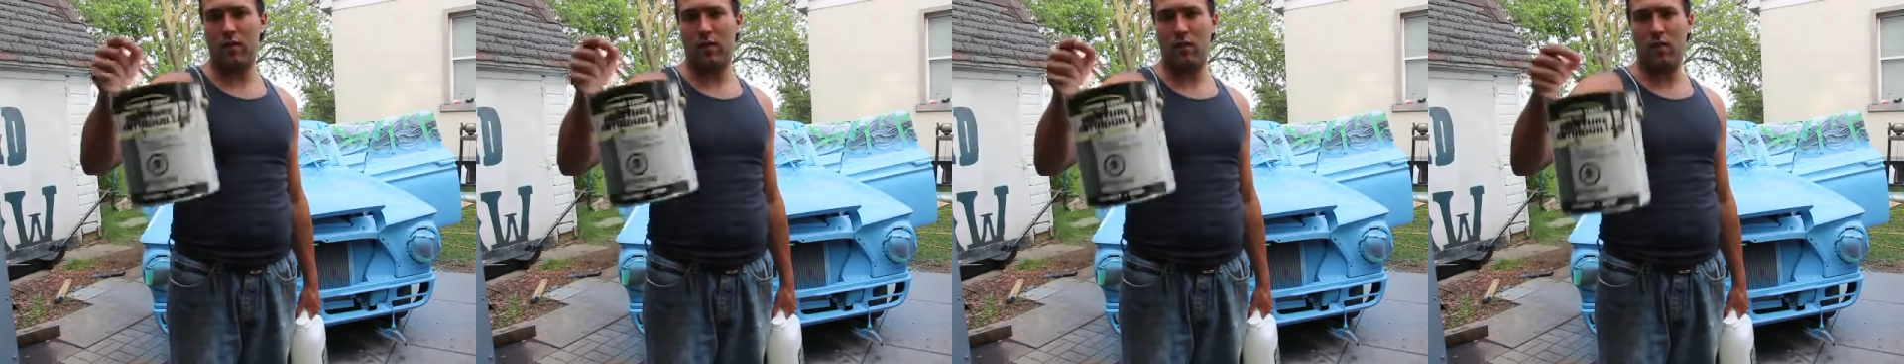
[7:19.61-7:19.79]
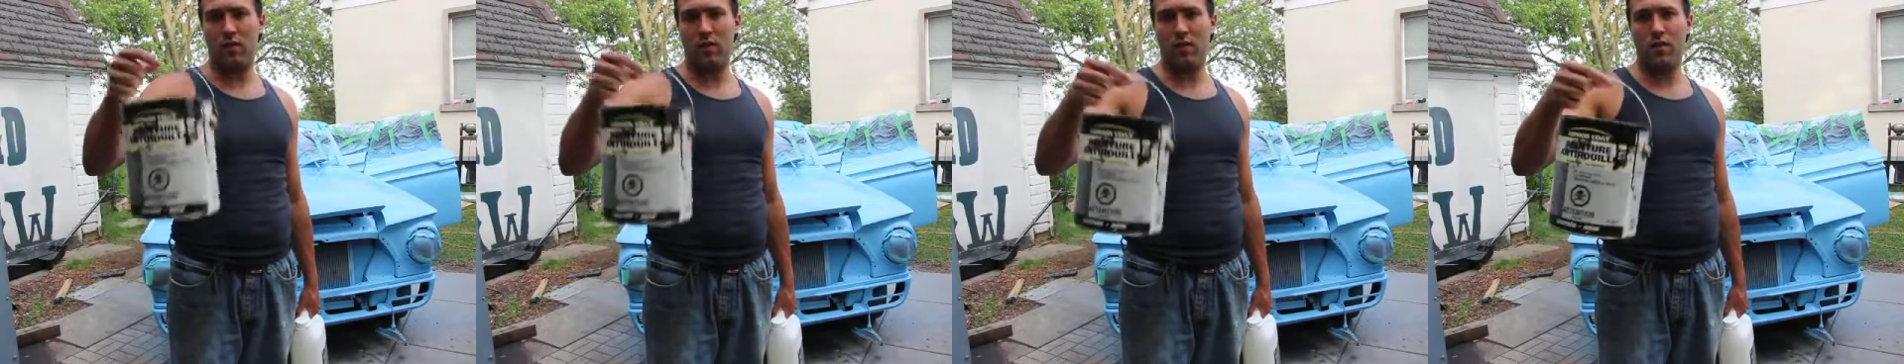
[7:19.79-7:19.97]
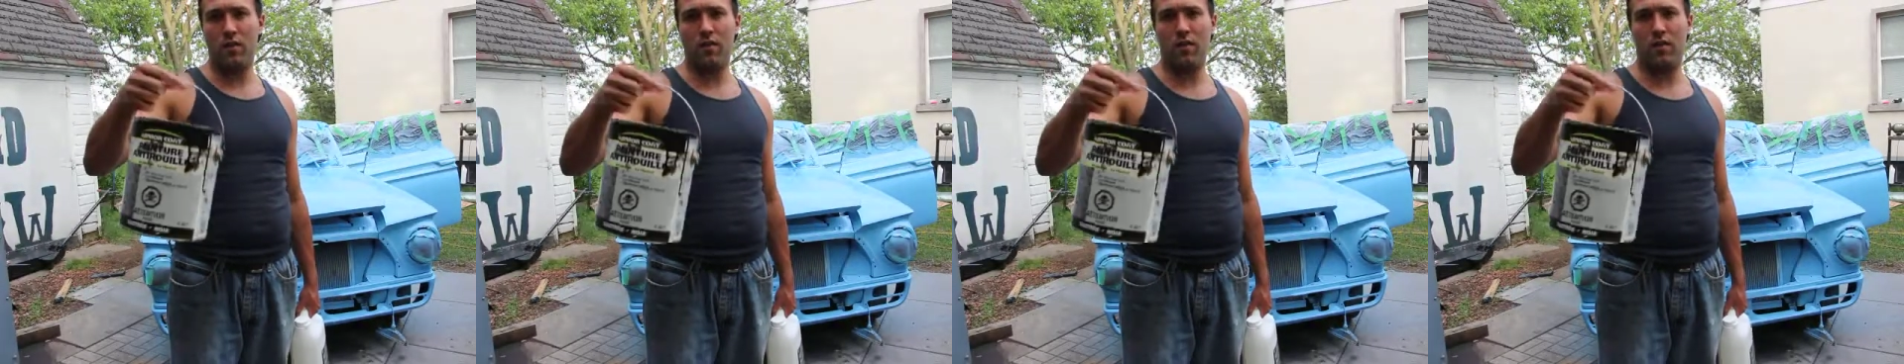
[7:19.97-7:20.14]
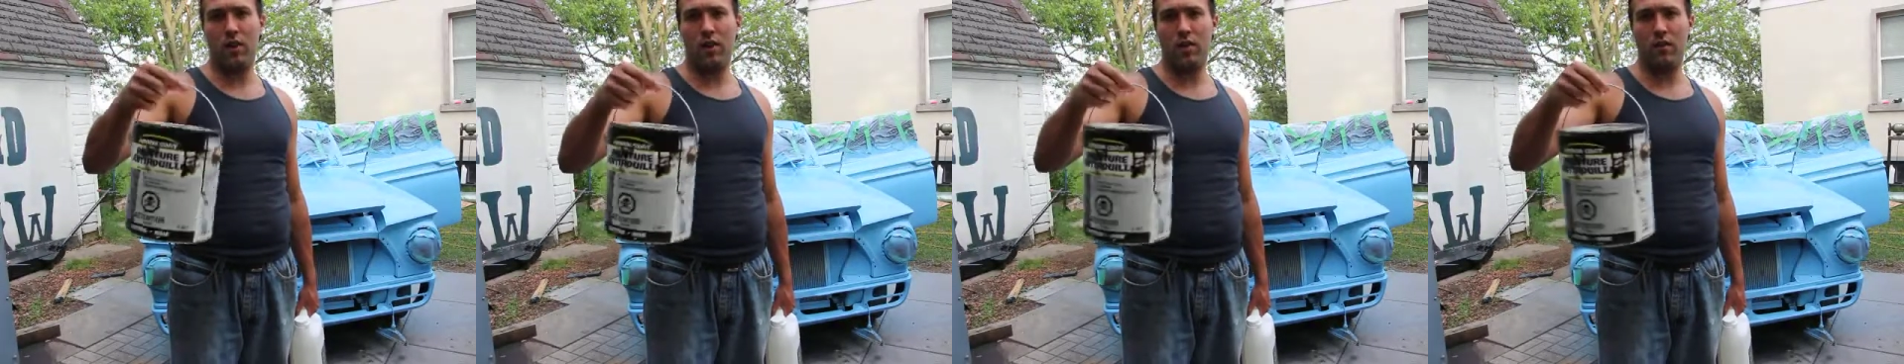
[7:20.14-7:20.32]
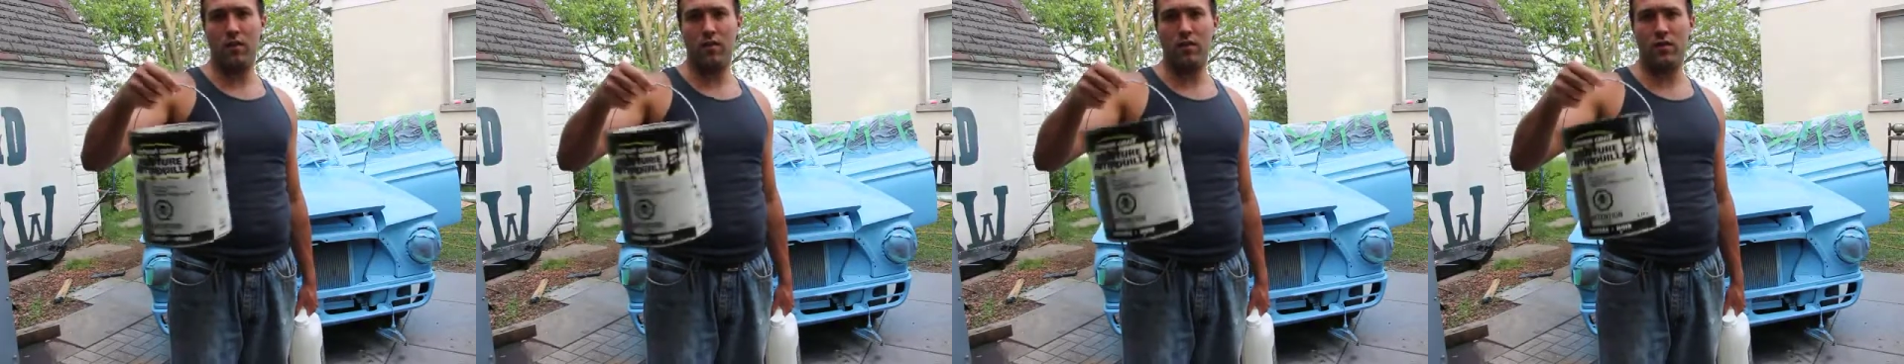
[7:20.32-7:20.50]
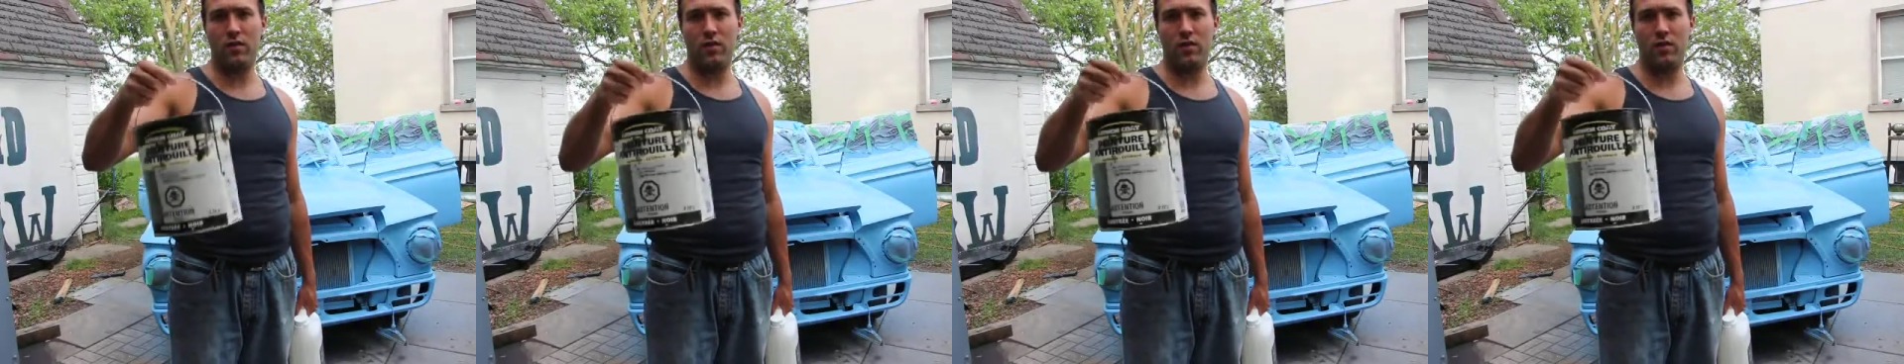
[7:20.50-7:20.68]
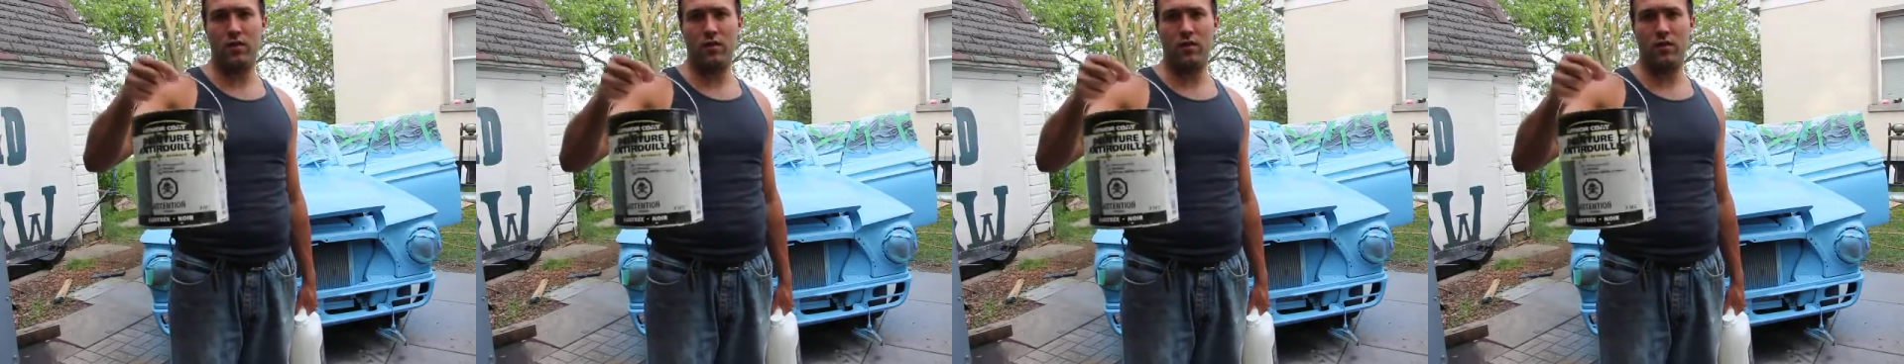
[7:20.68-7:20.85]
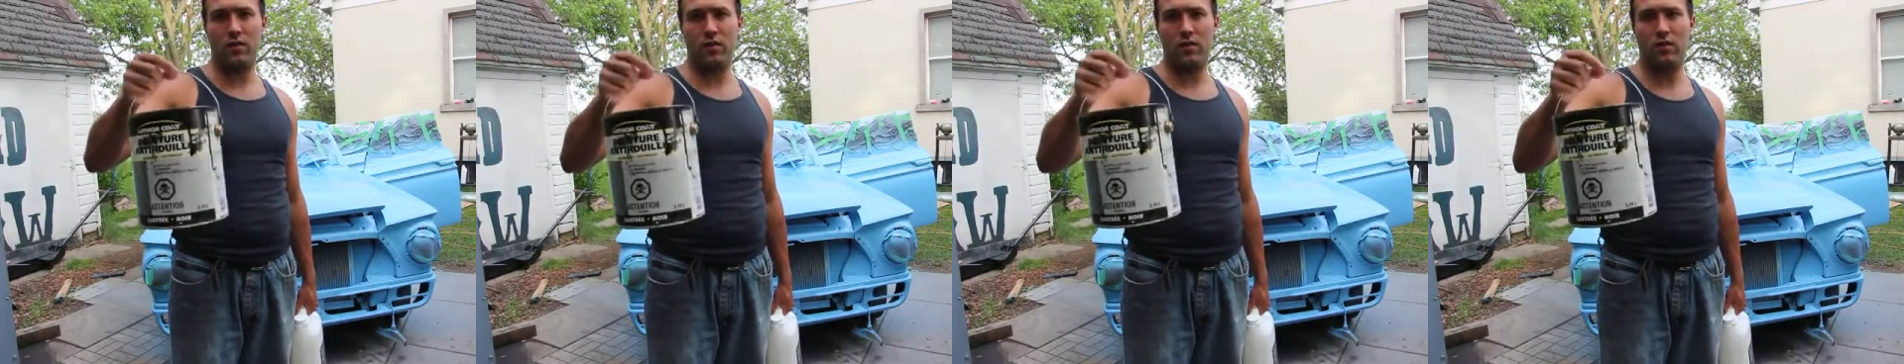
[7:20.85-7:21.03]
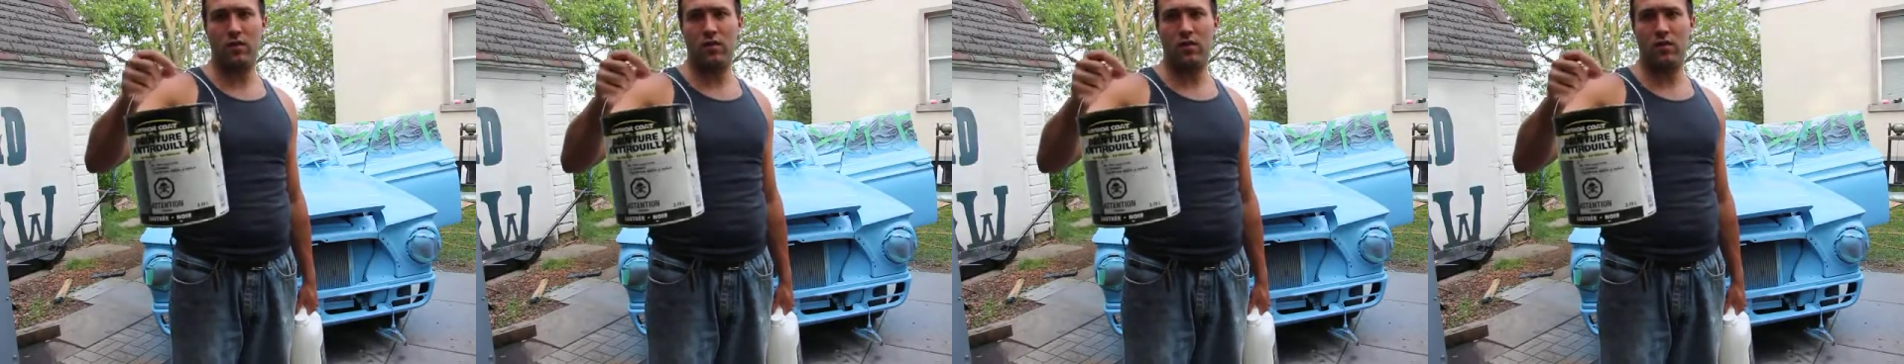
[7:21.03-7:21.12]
$30 each.